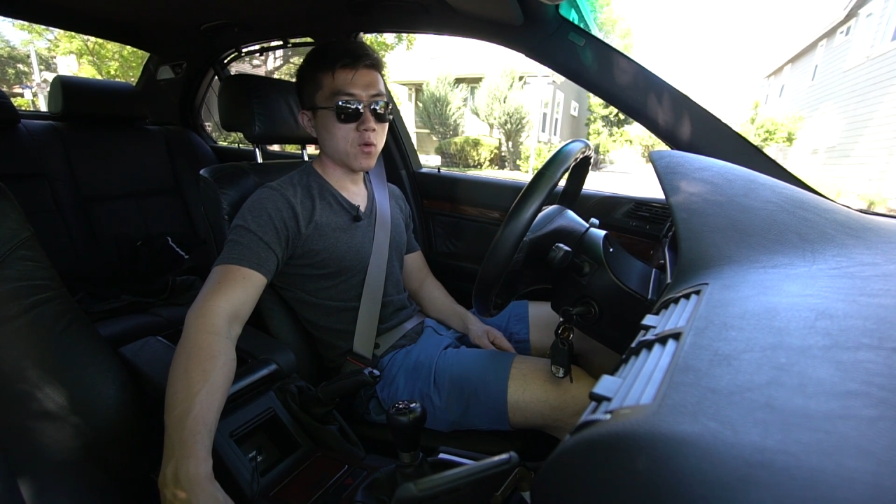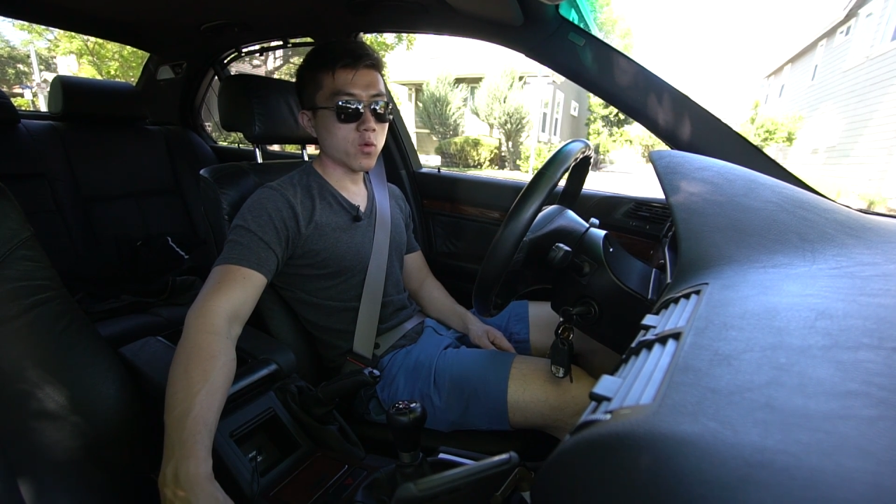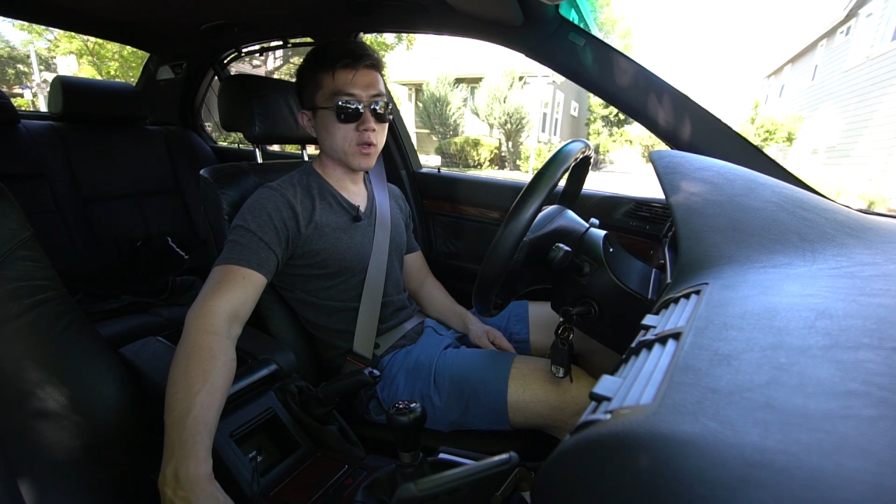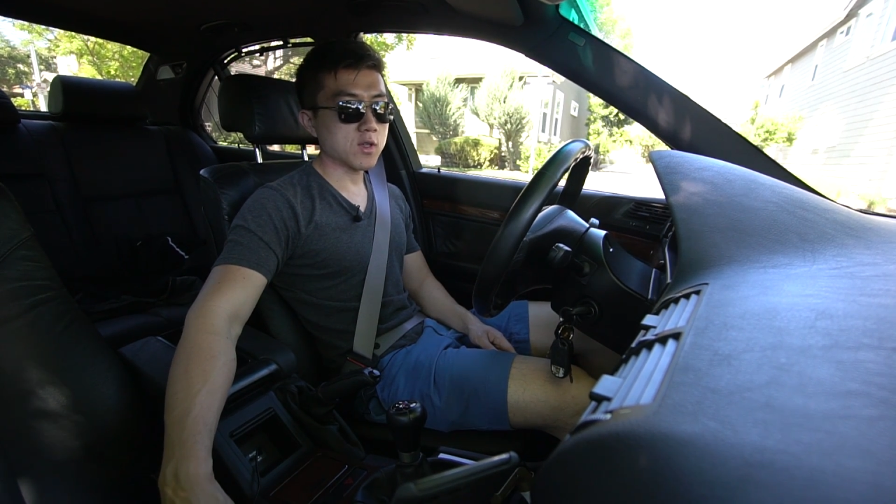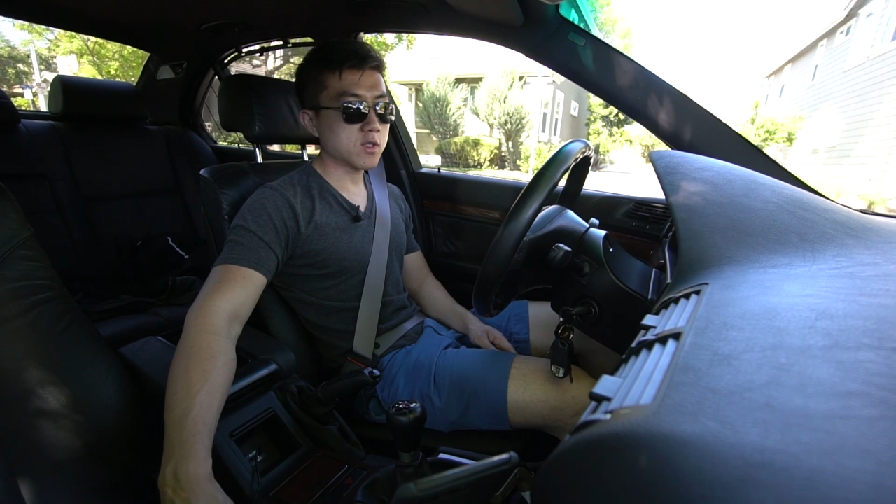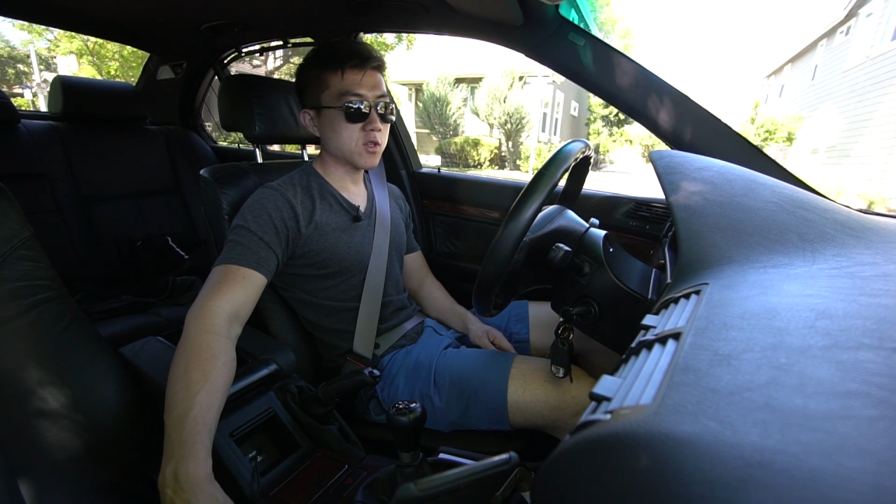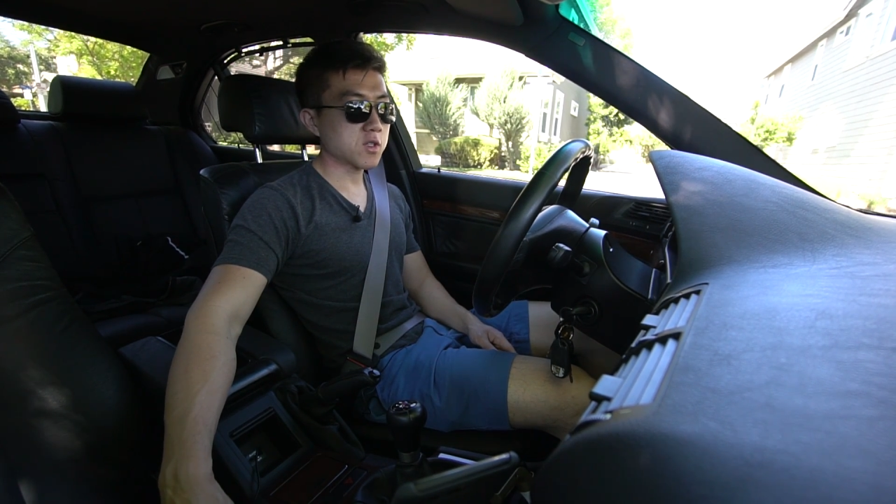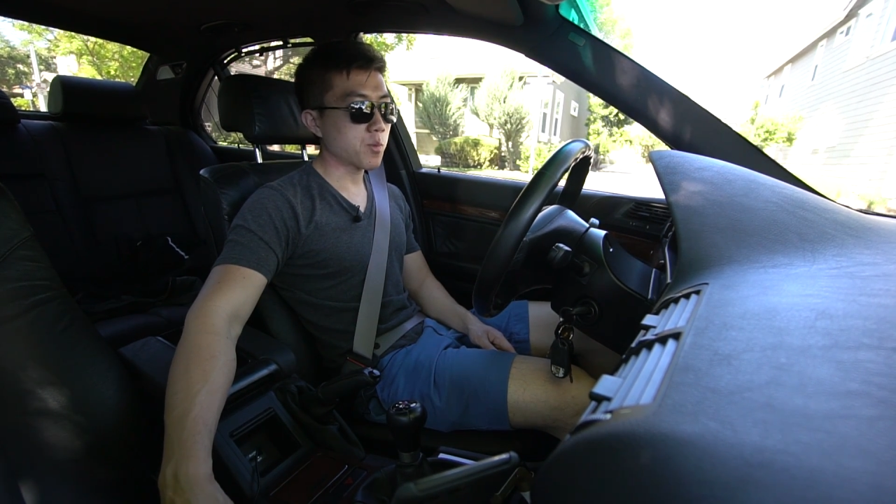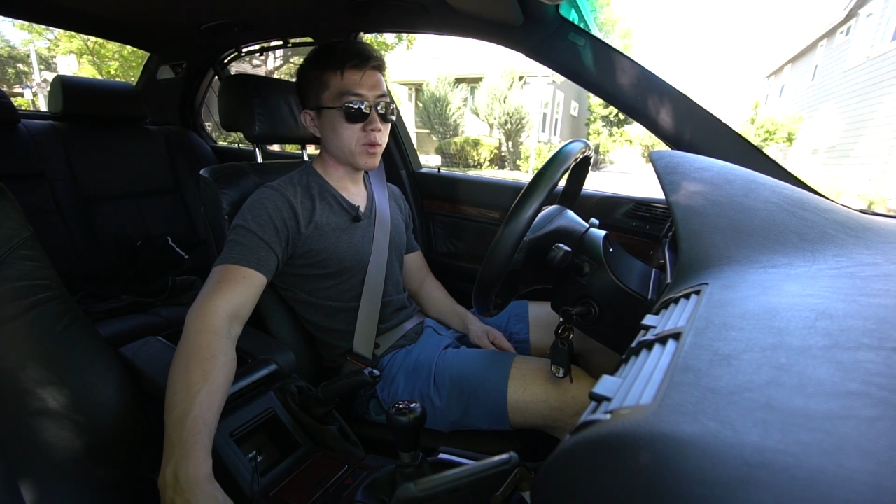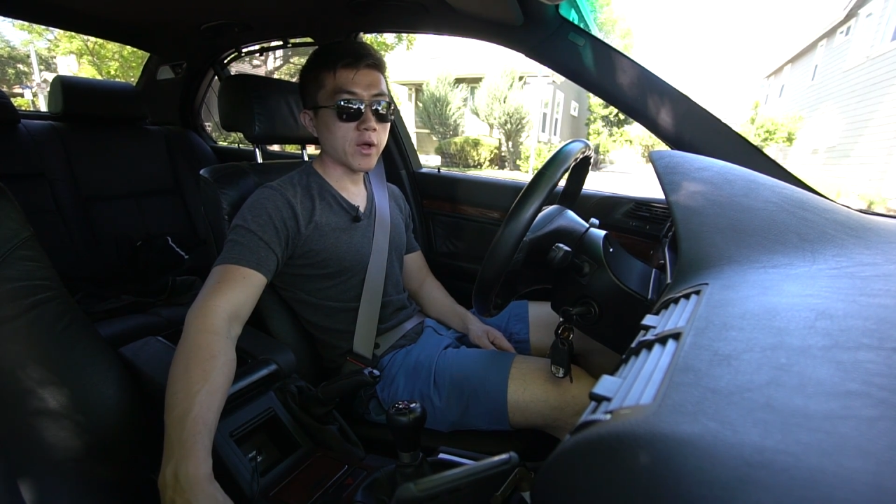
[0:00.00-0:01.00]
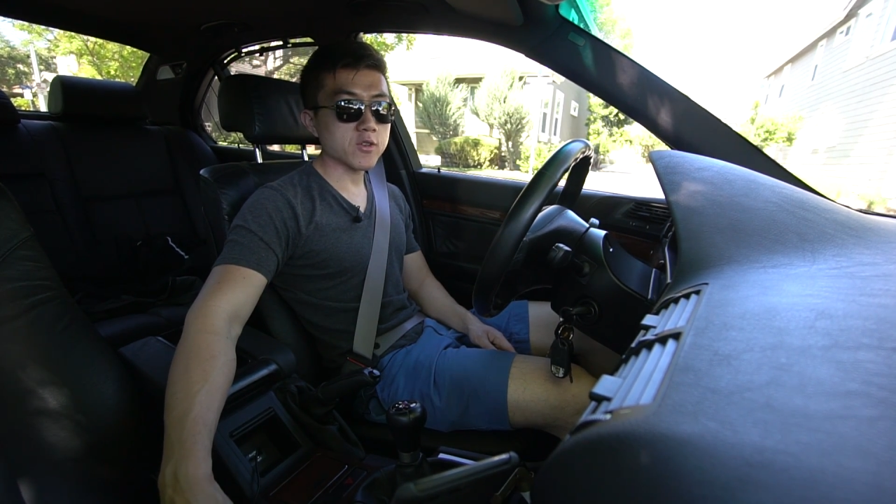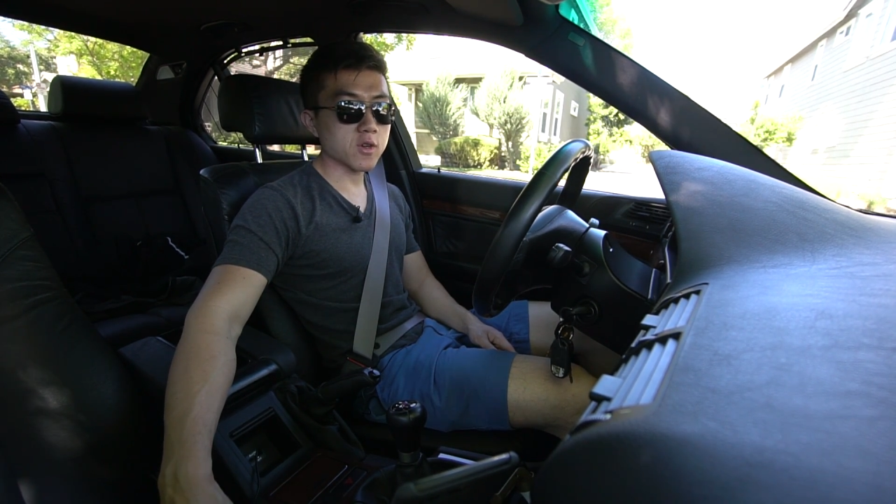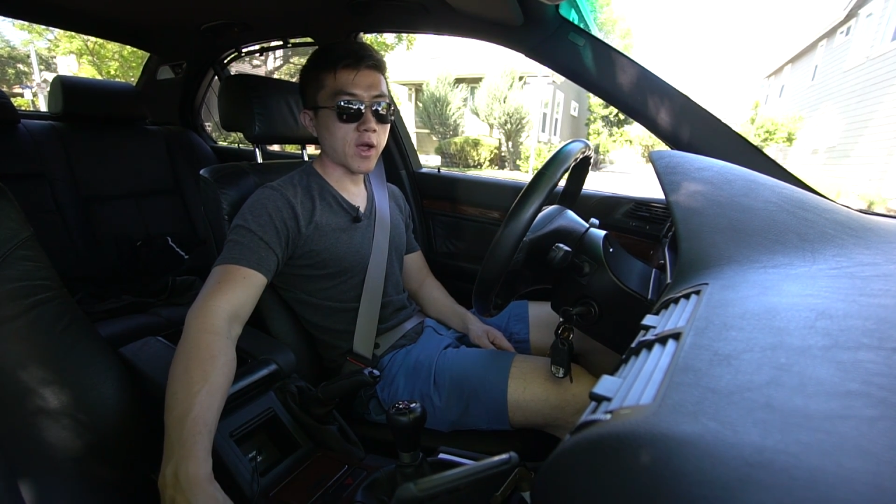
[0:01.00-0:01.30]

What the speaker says: was just a pleasure.